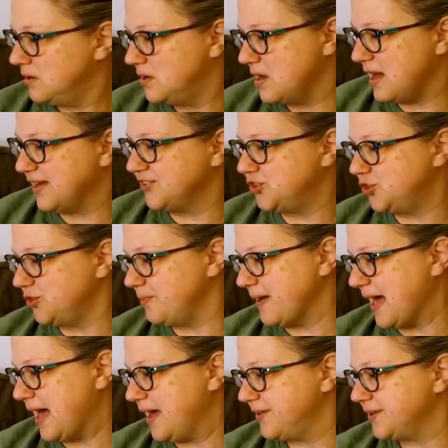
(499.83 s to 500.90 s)
not too
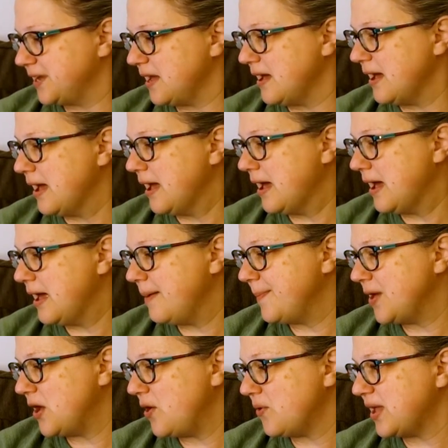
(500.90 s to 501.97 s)
bad.
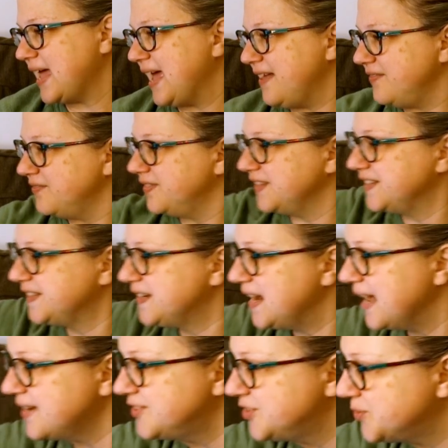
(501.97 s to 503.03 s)
Okay, this
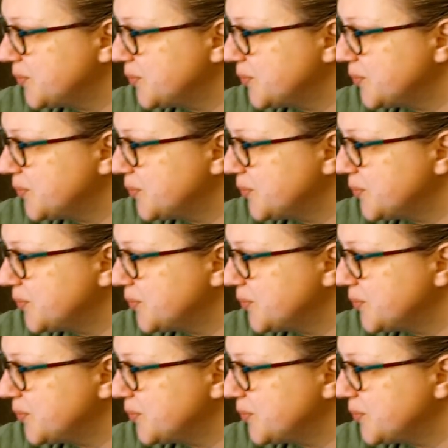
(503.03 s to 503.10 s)
next